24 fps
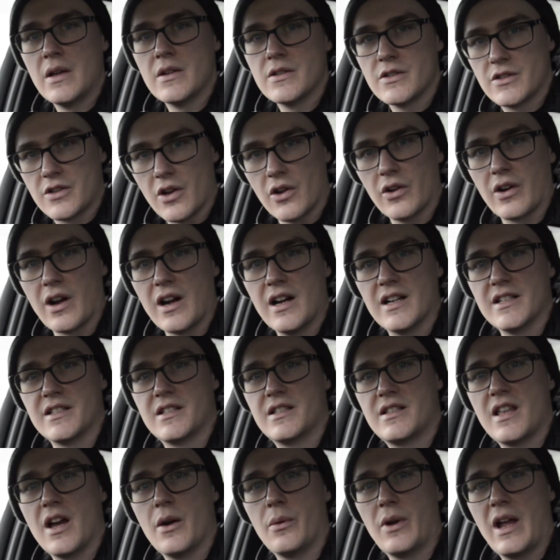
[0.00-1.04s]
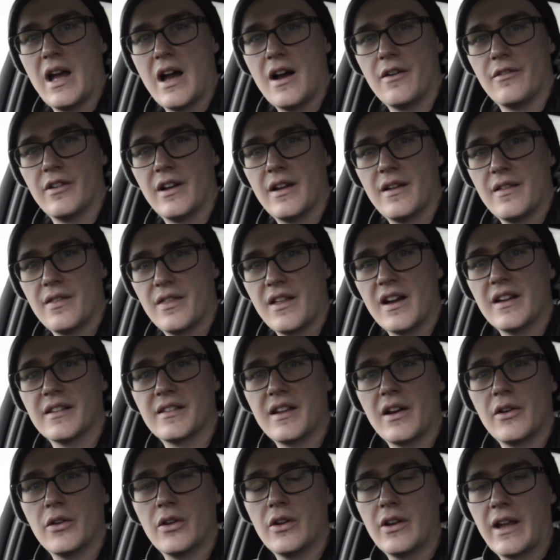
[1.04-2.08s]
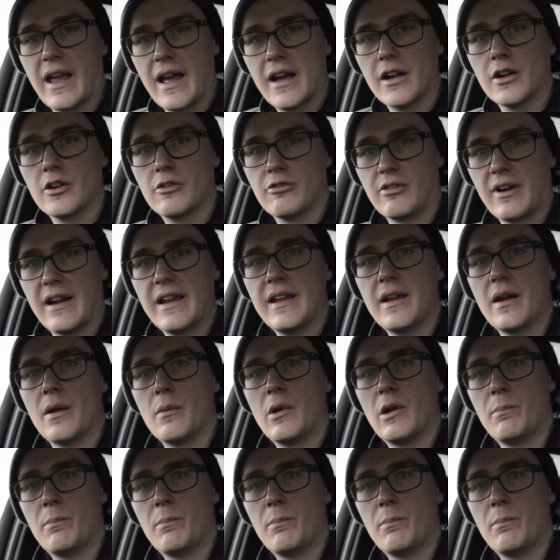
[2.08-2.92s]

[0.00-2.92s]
So guys, there we have it. That's how you get great